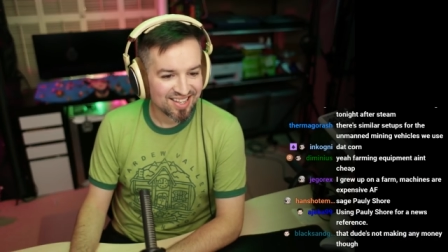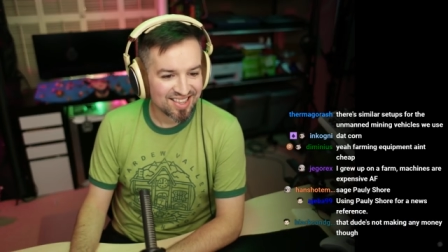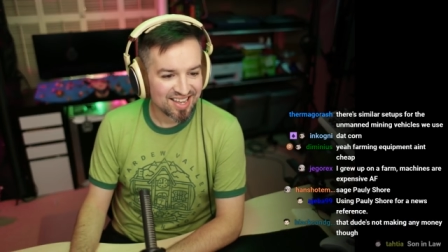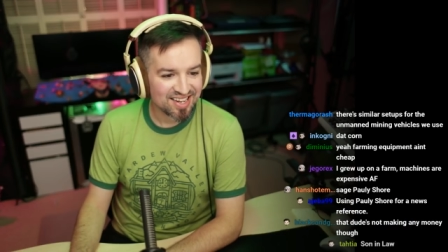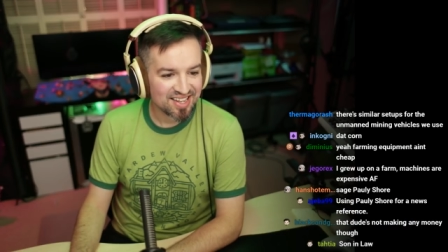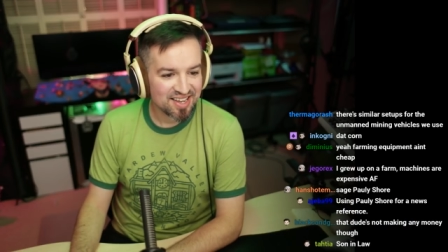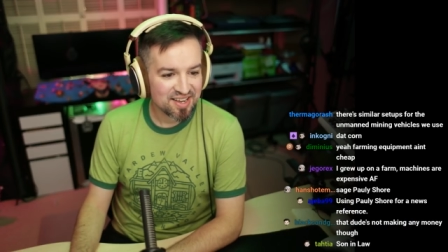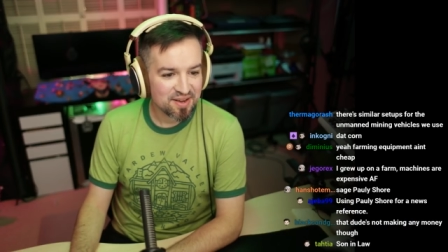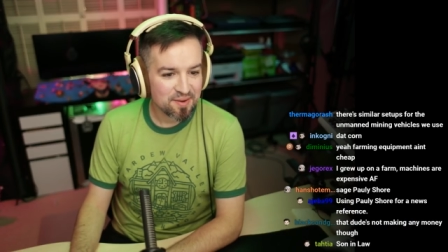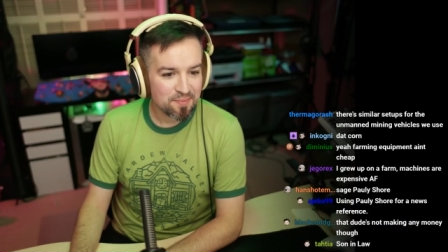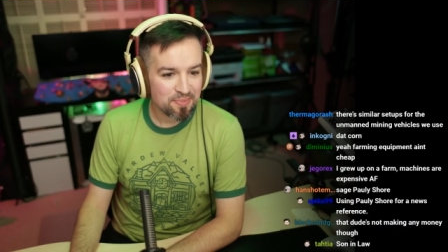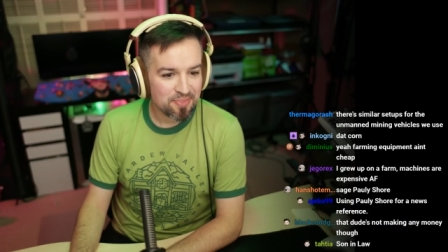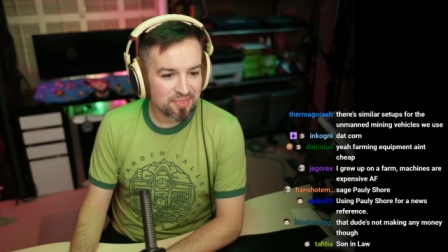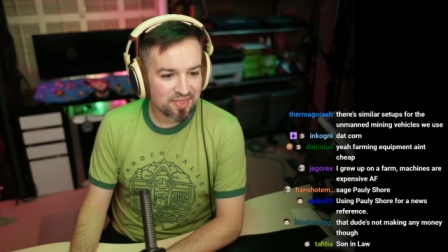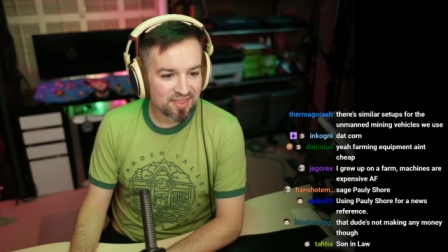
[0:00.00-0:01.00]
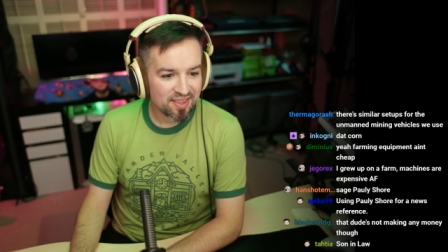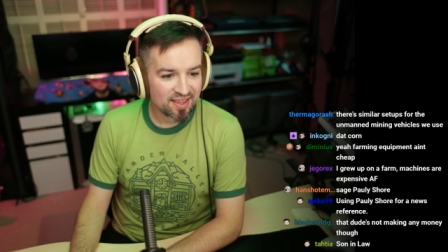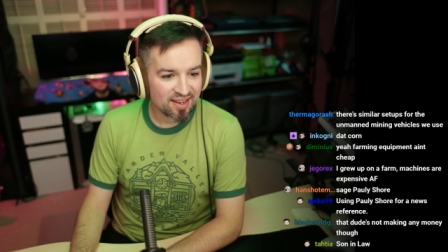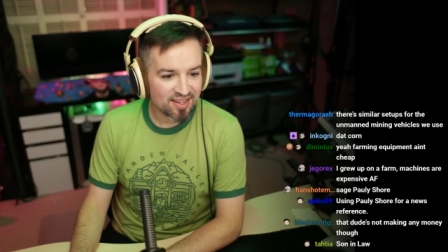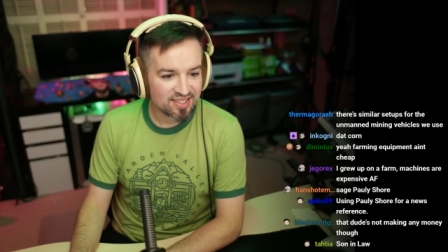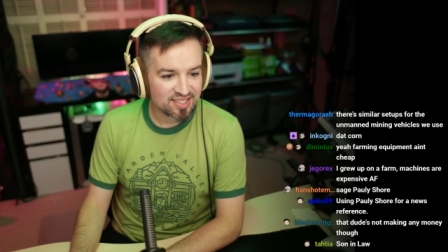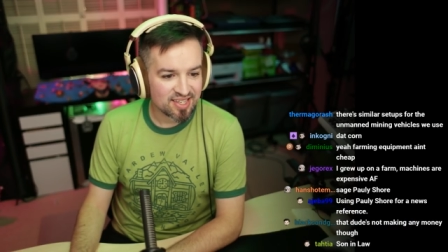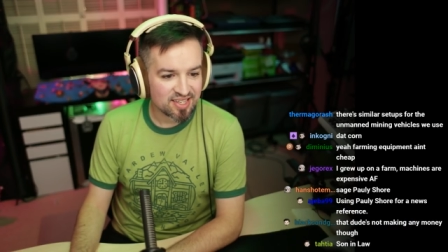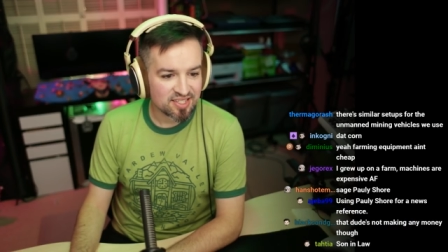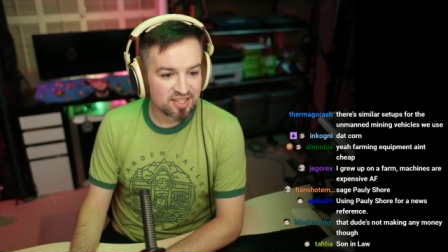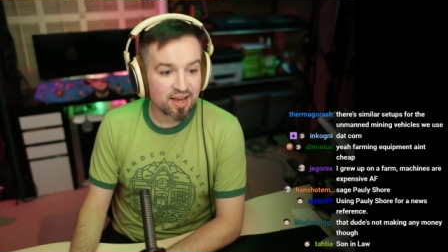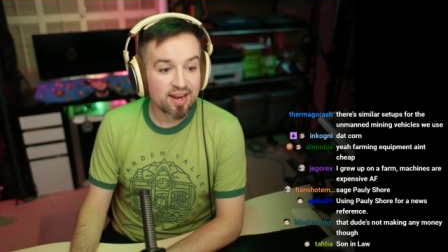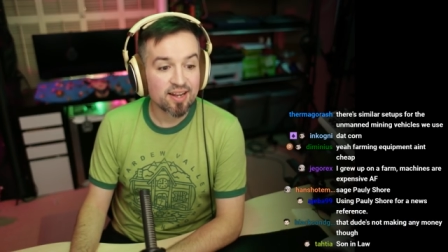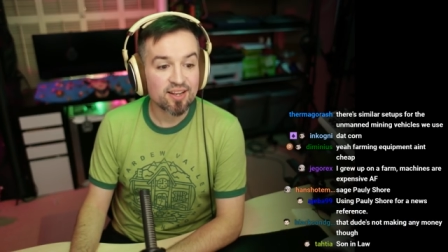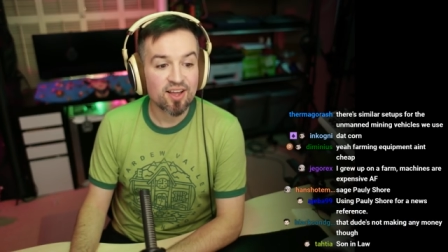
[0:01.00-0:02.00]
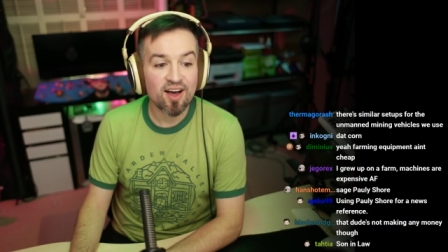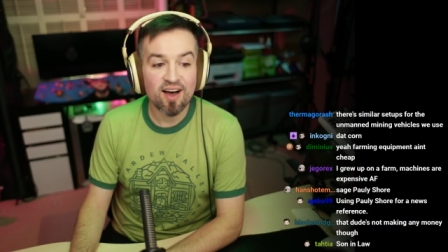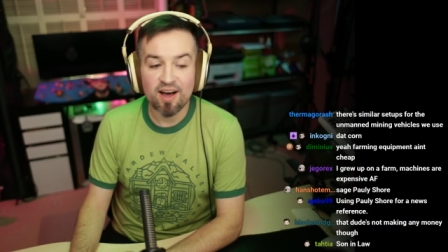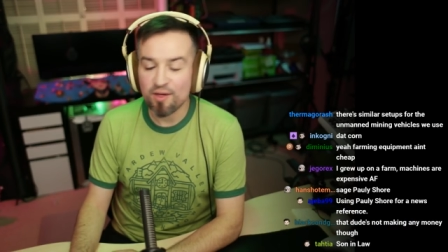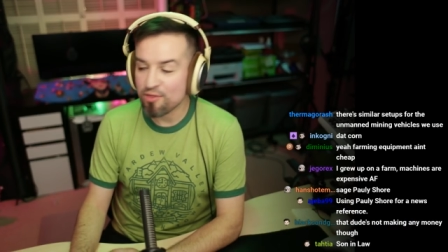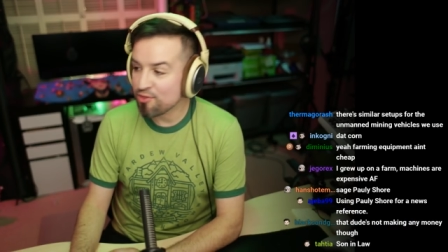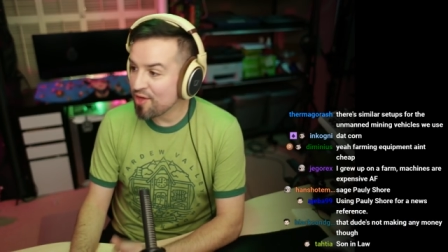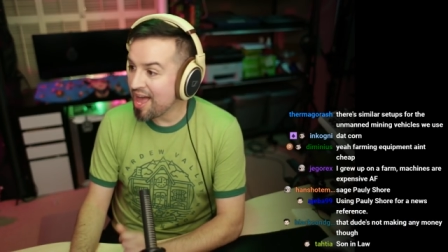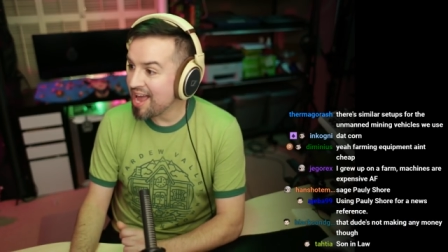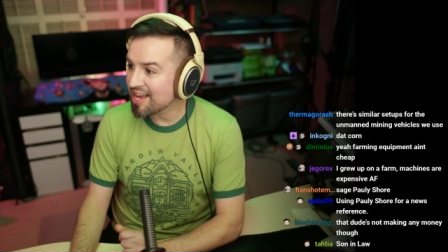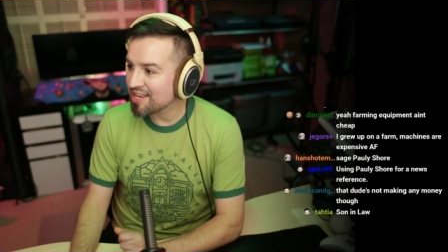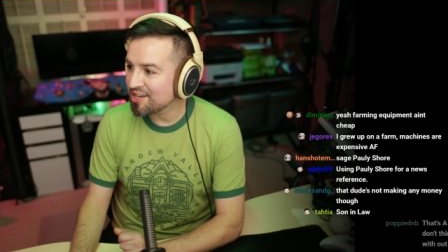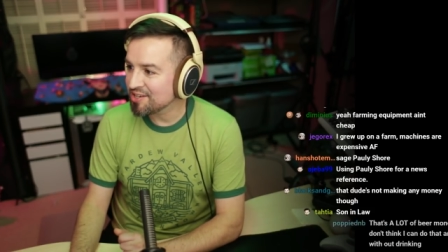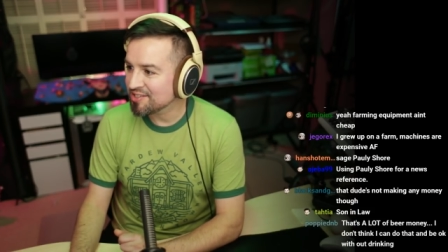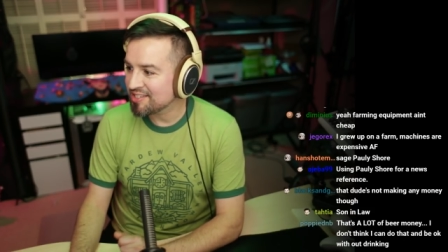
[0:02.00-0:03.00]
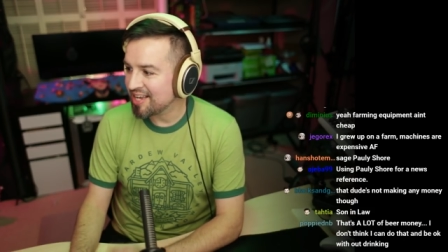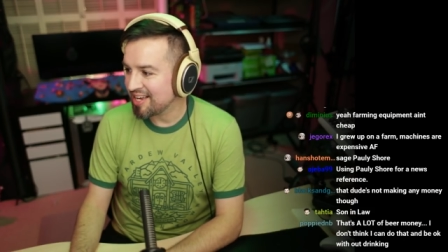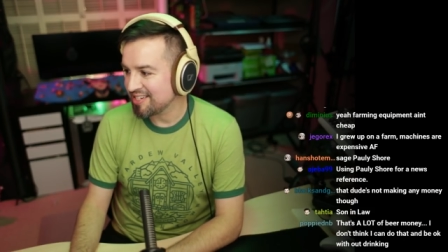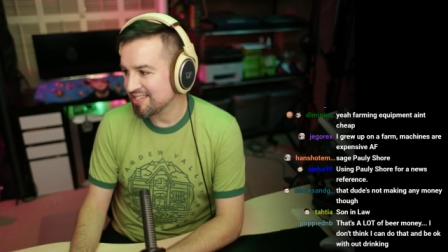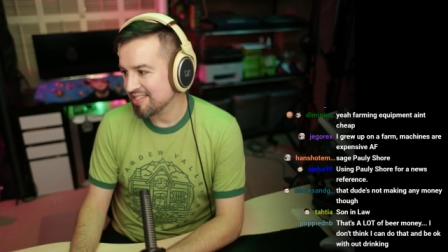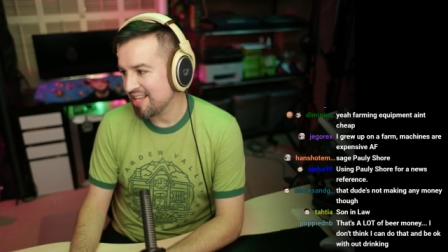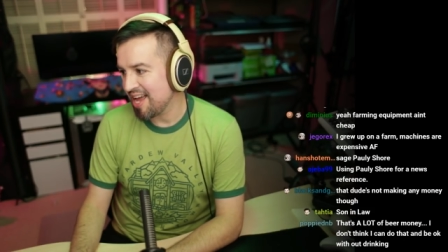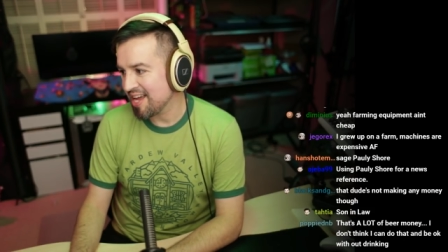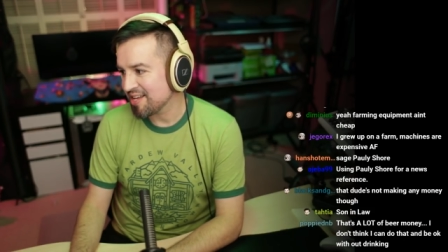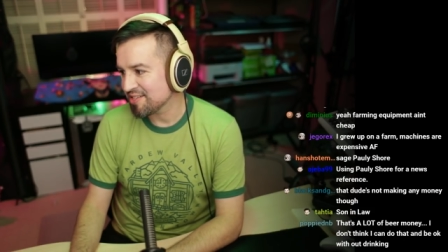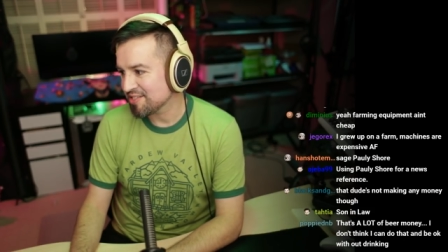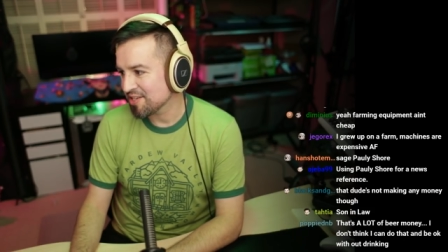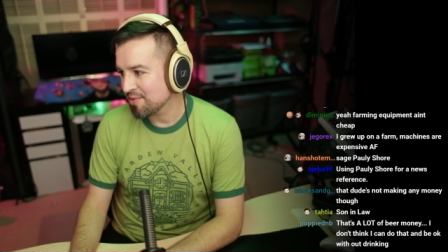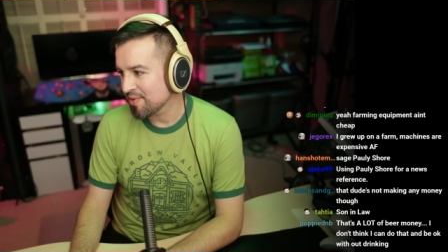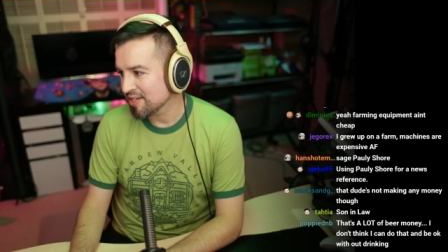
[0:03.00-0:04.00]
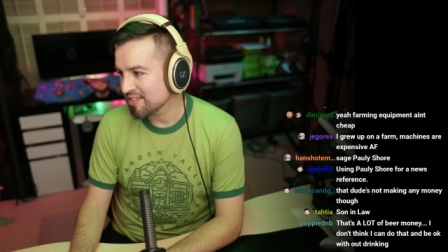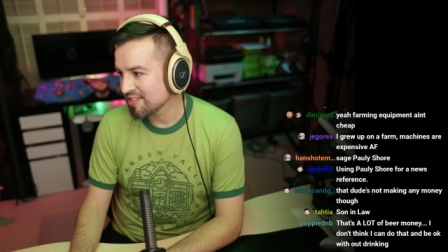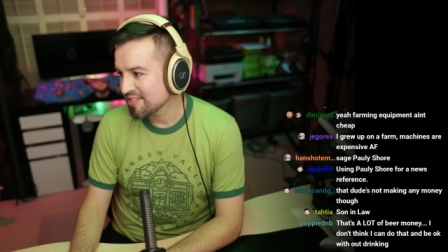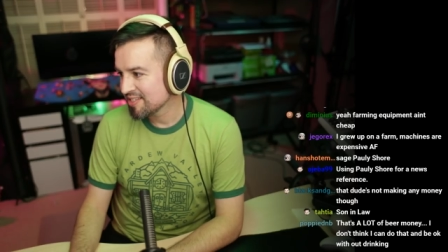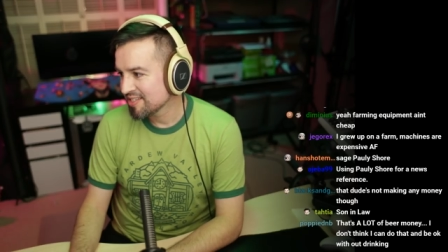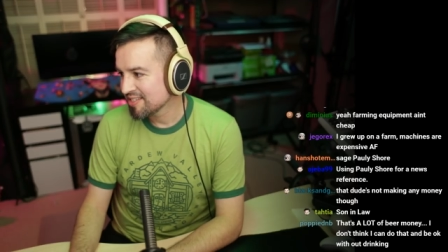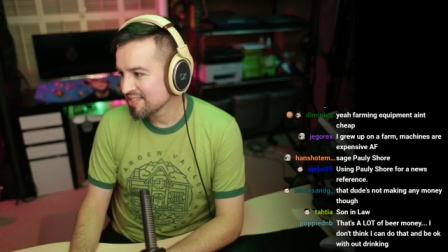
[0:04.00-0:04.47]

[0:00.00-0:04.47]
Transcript: But let's see. Son-in-law. Thank you, Tayshia. Thank you so much.